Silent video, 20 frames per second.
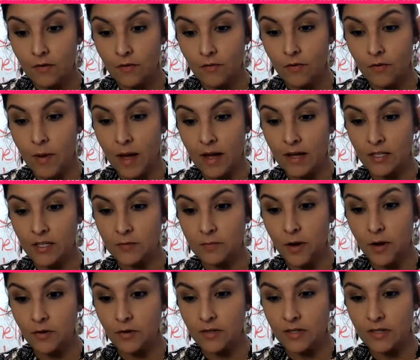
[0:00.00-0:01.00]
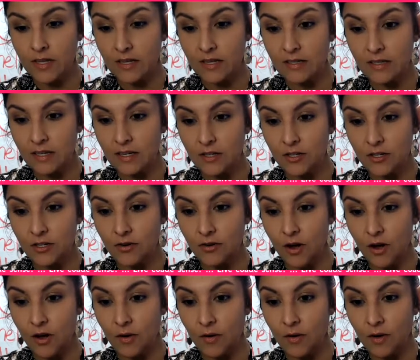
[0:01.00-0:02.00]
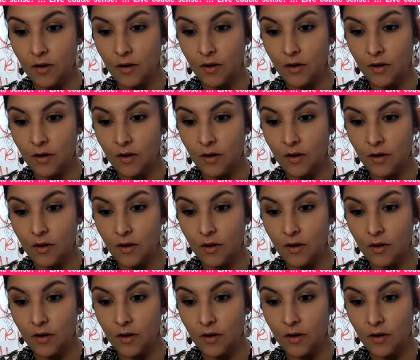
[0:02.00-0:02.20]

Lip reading: Rebecca's post says intro.